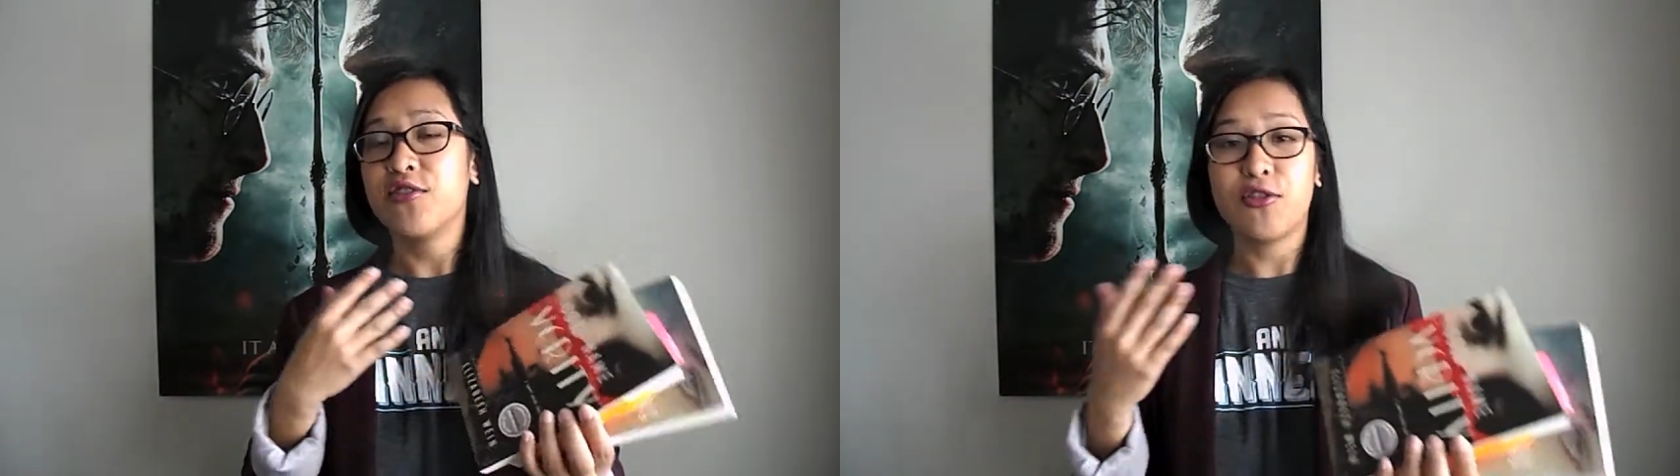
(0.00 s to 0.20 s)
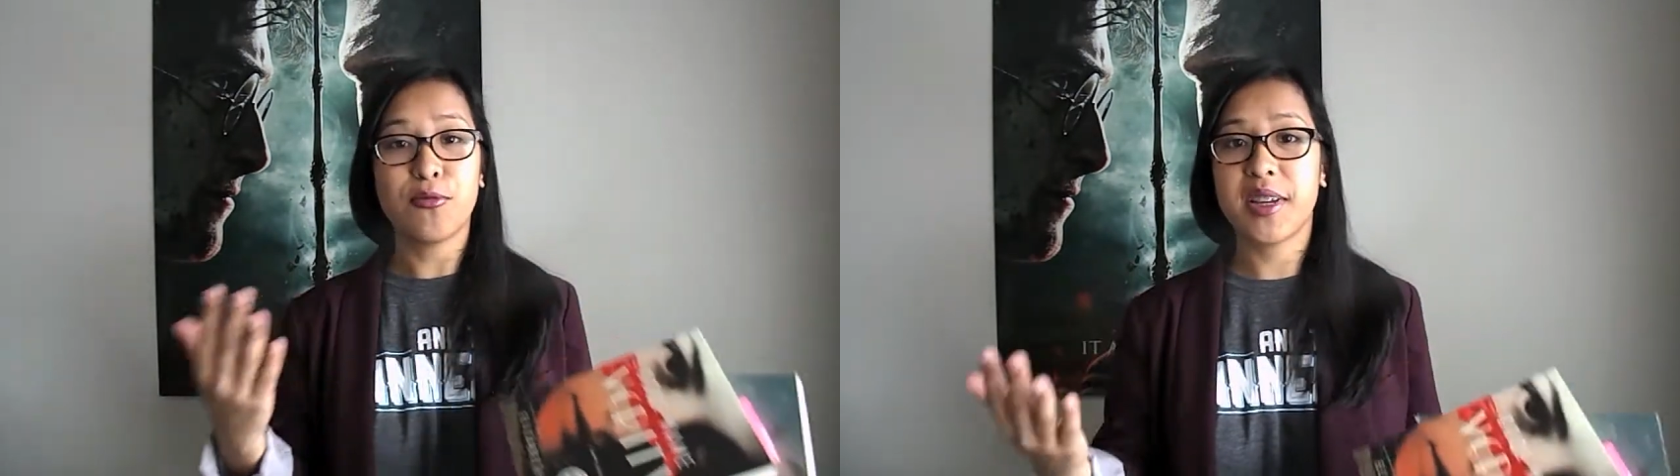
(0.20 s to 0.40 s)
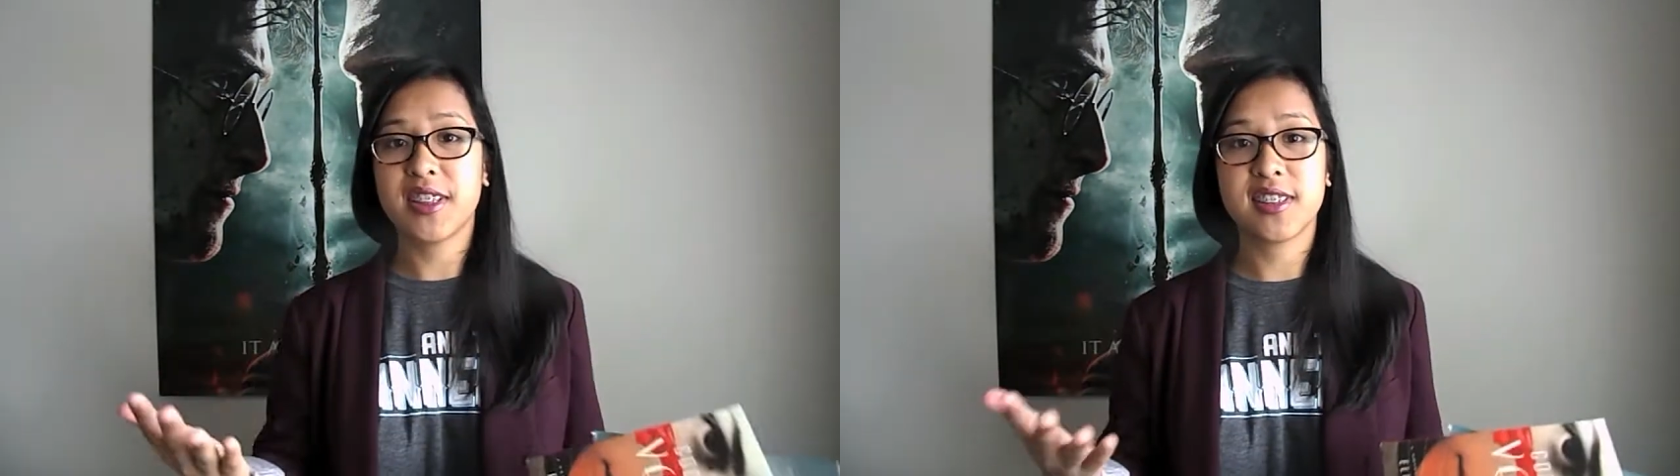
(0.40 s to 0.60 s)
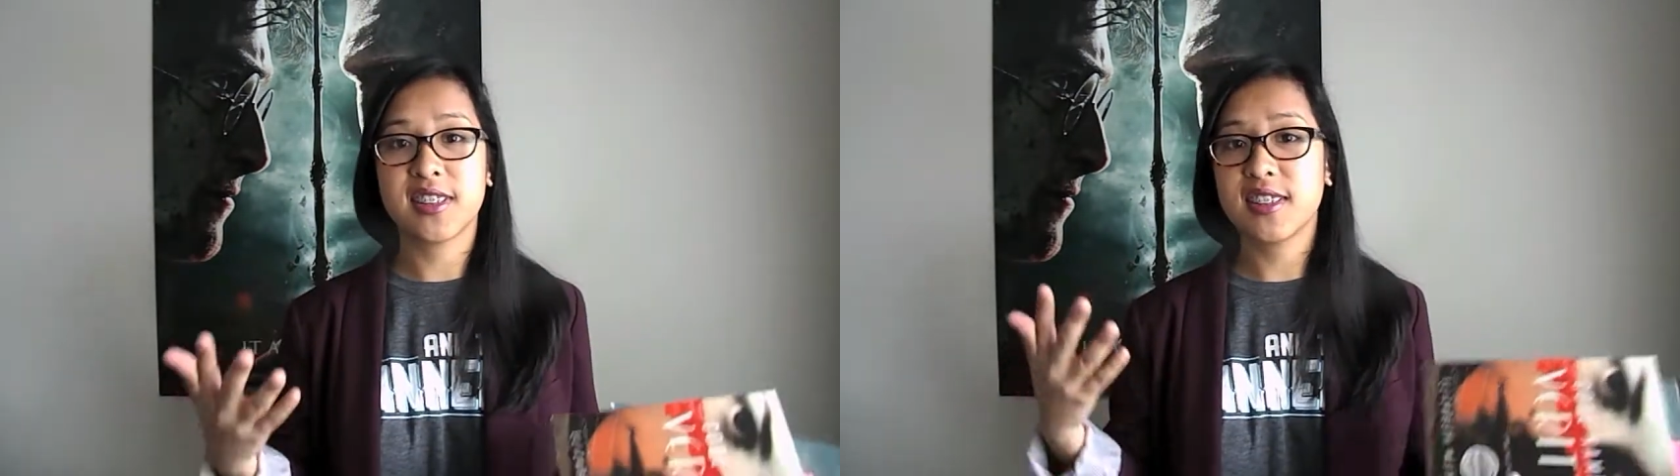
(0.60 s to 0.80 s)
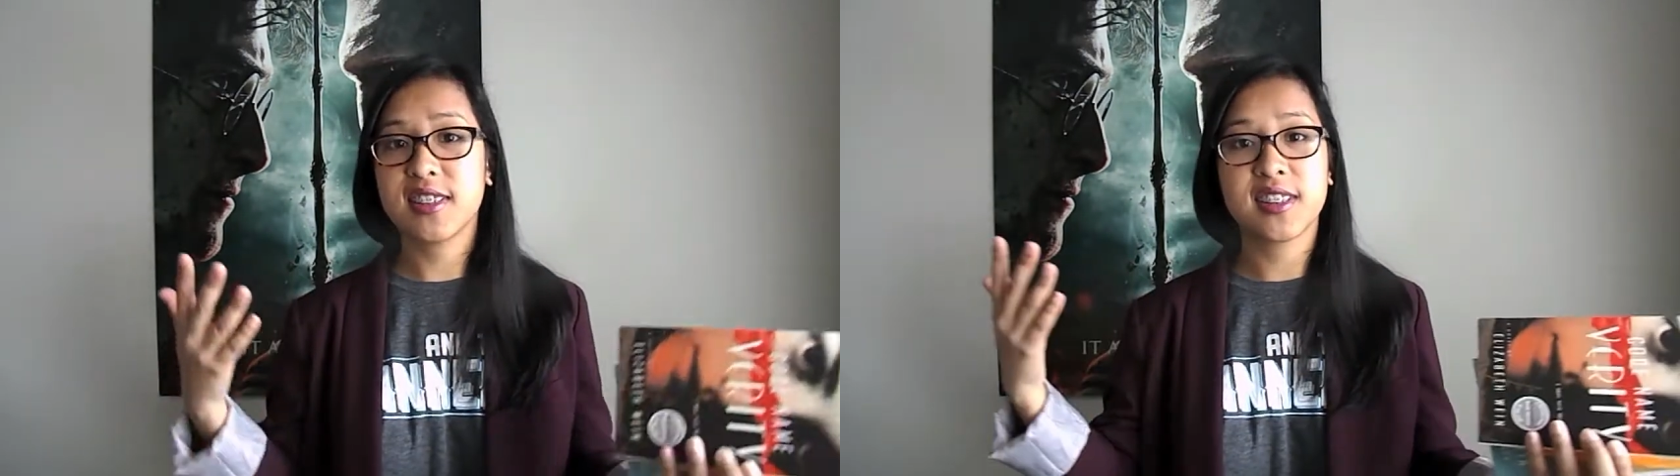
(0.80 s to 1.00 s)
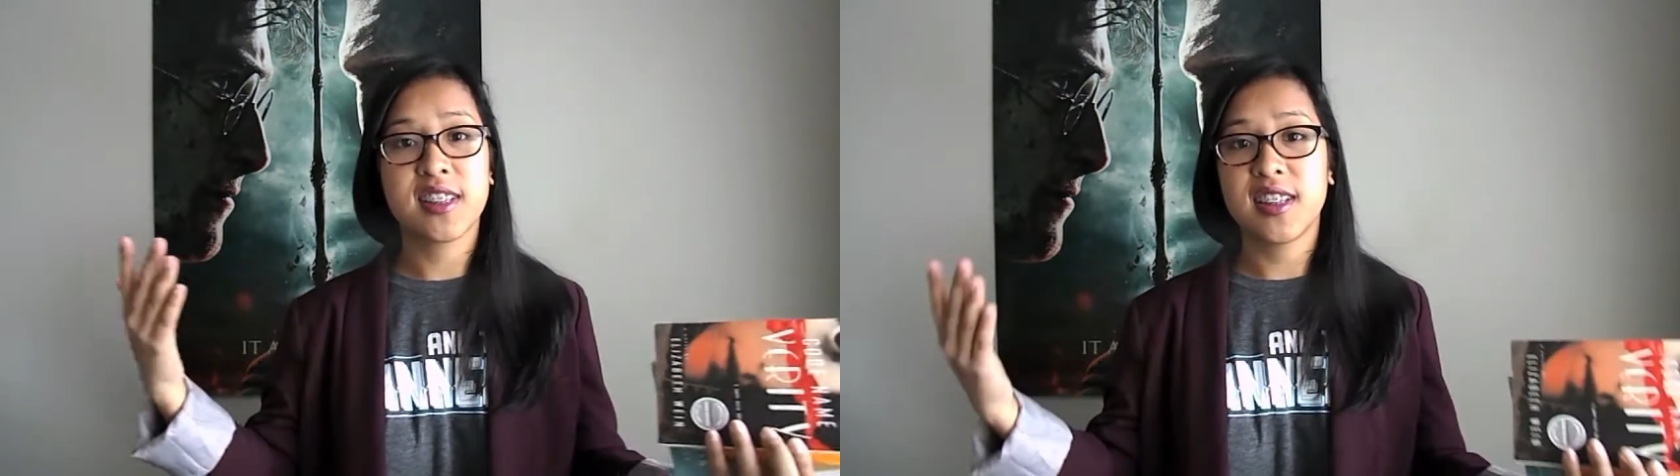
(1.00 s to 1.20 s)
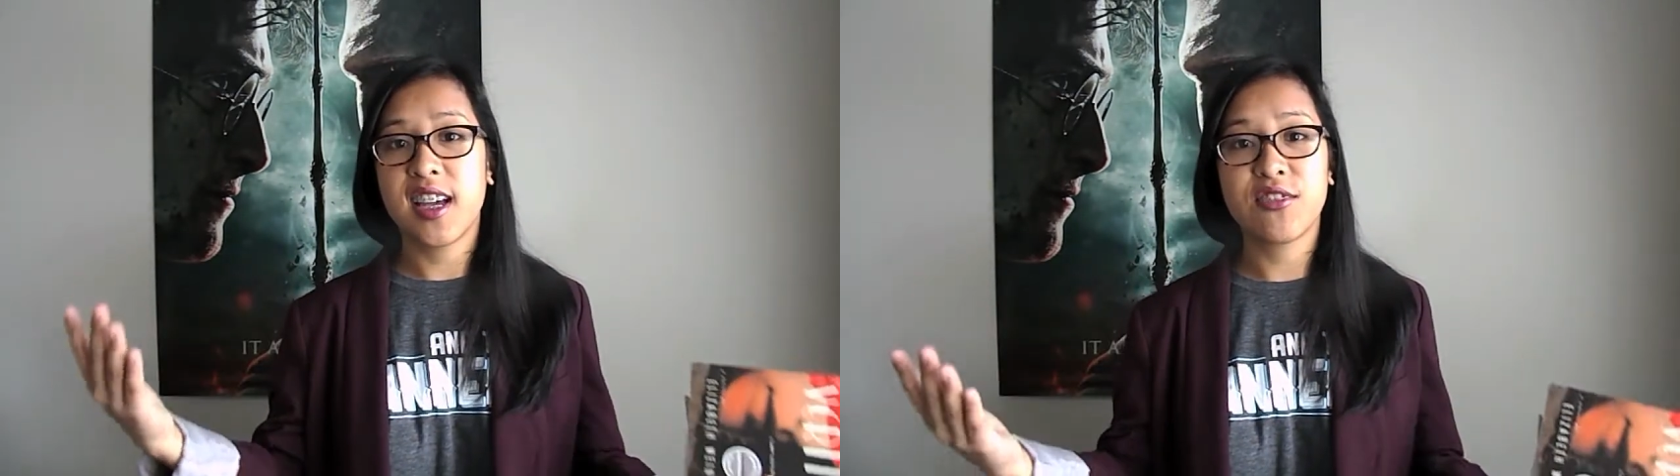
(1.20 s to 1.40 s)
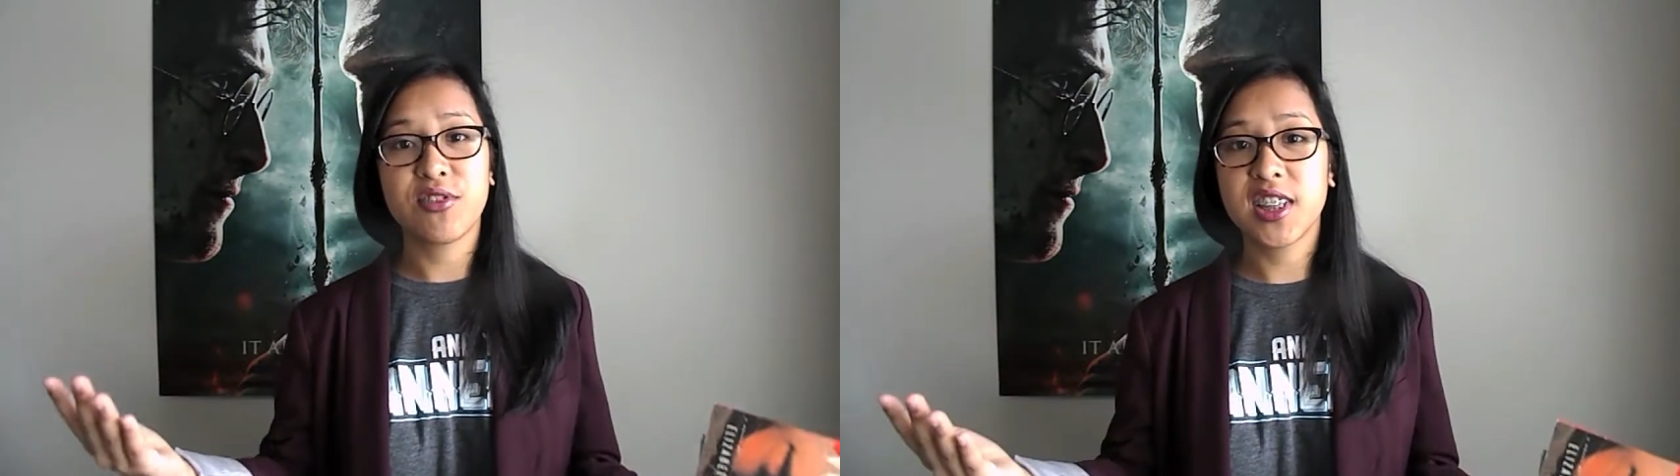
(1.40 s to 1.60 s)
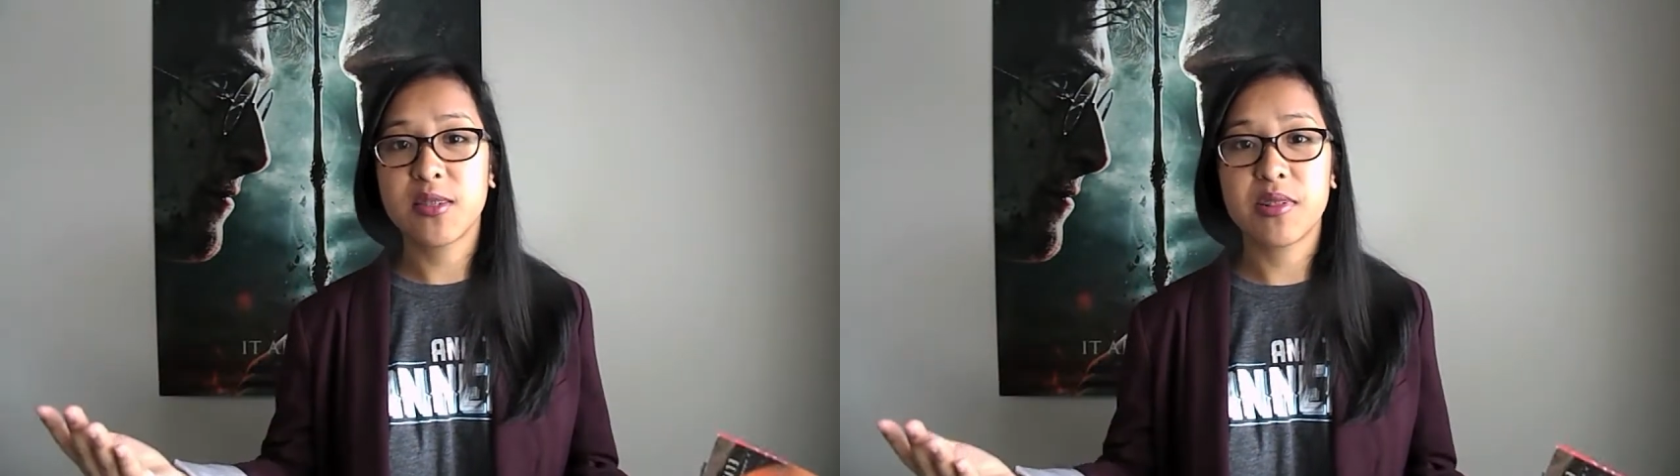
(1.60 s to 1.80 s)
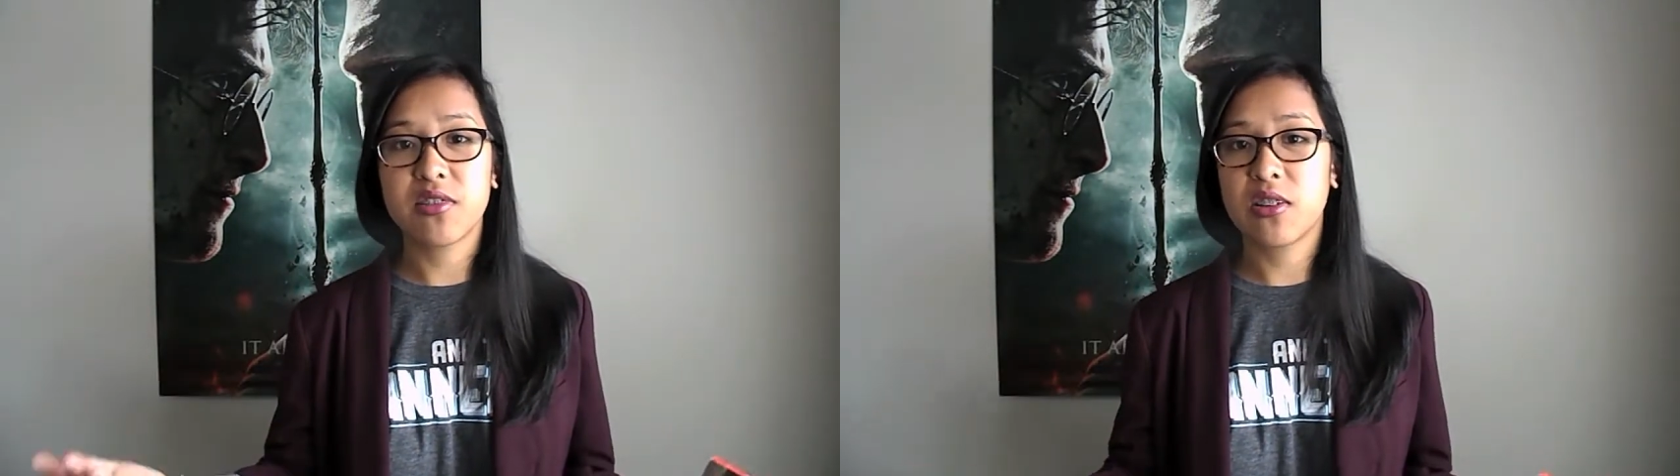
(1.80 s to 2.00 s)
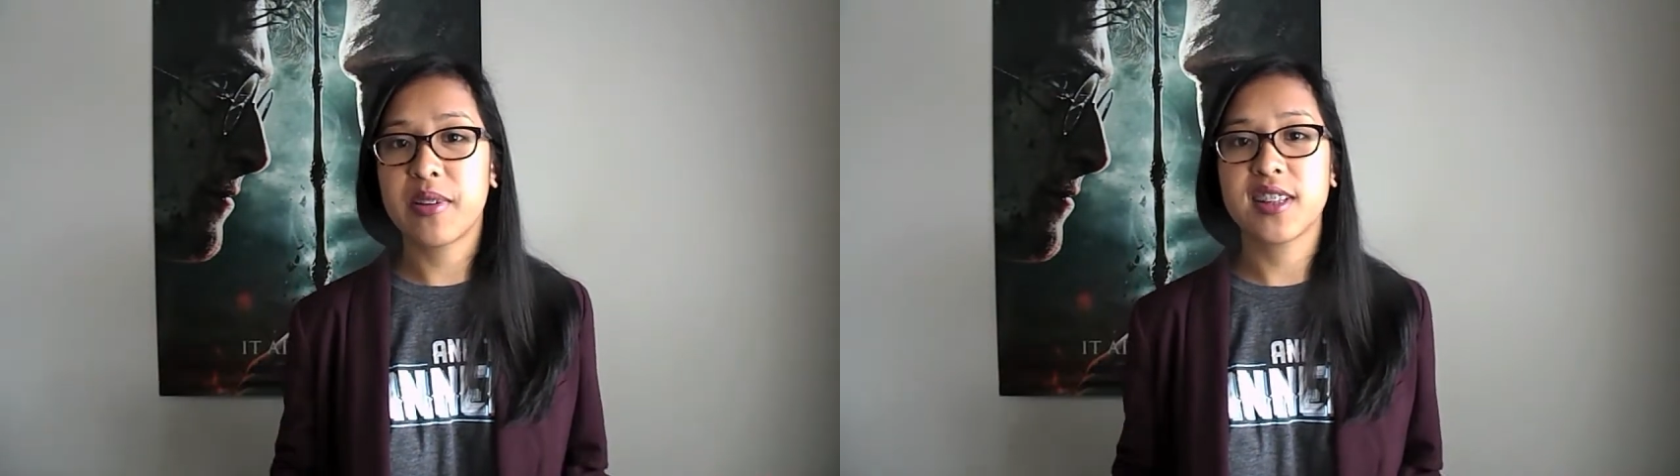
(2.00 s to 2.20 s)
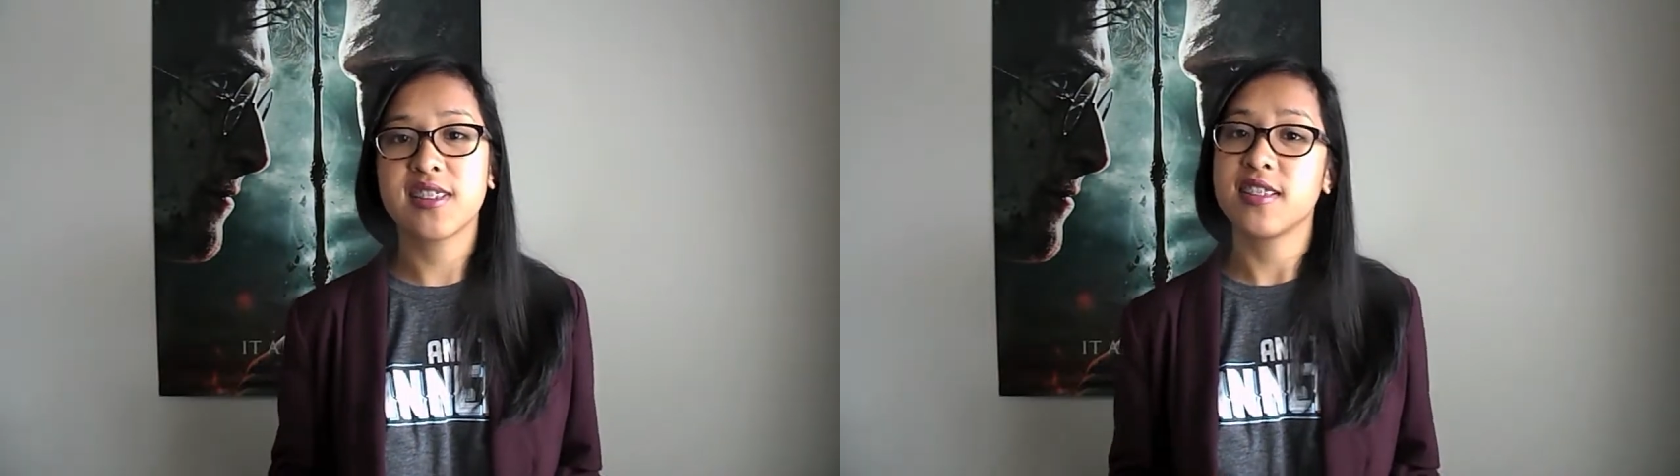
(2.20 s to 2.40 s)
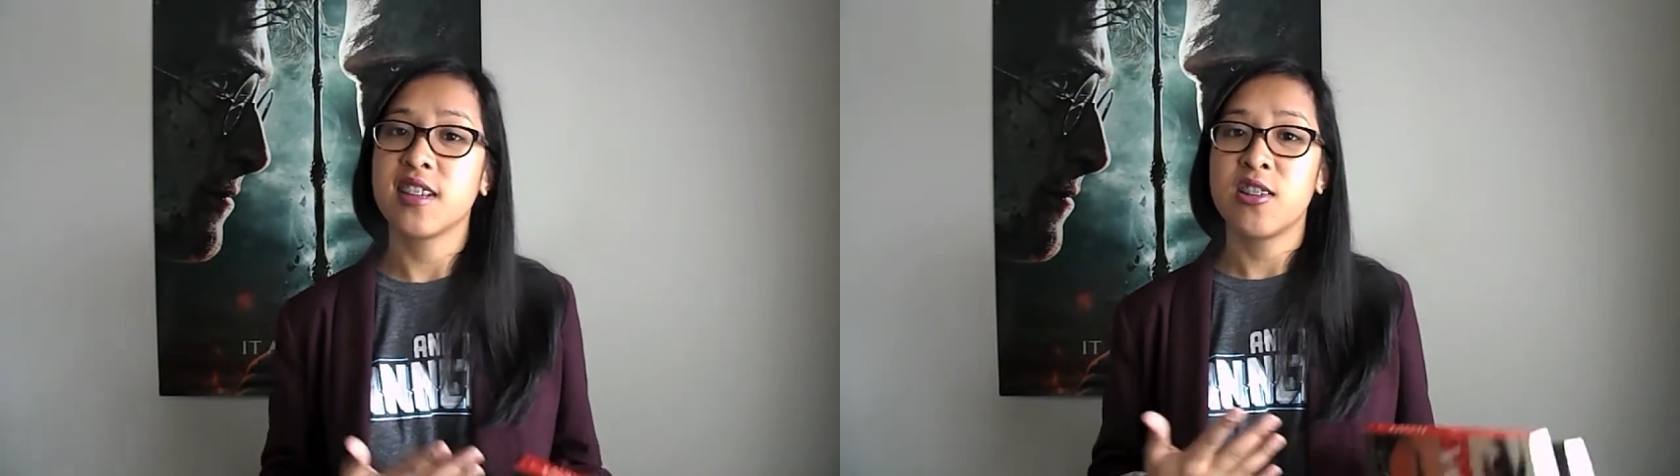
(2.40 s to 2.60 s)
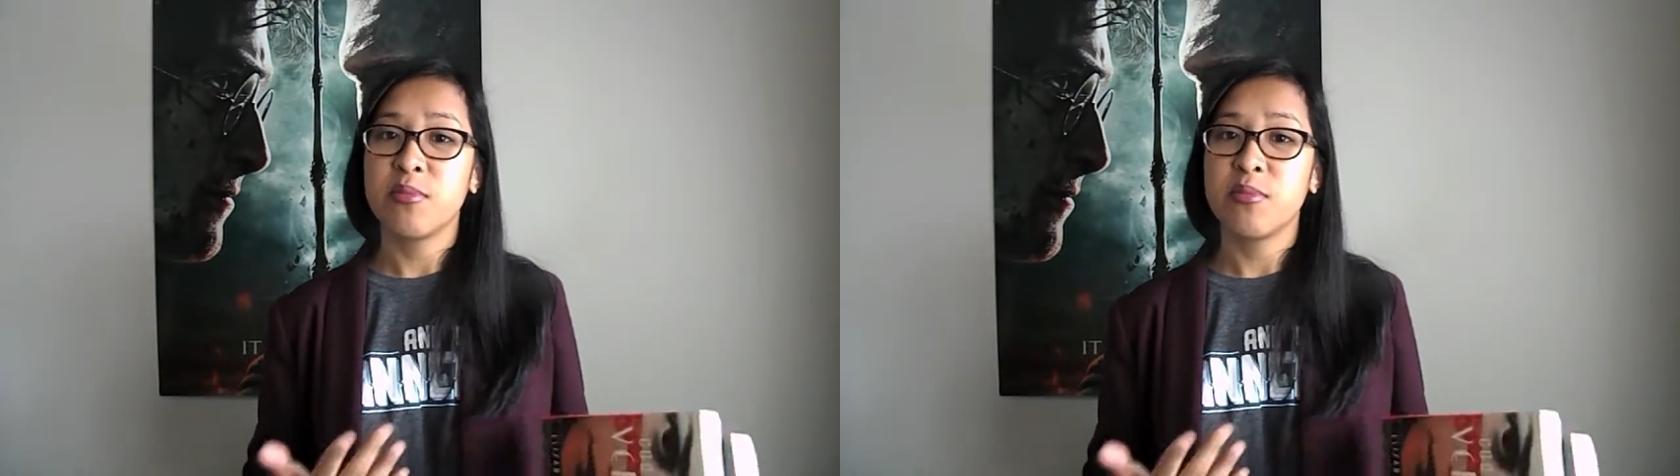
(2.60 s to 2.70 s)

romances and reading about romances,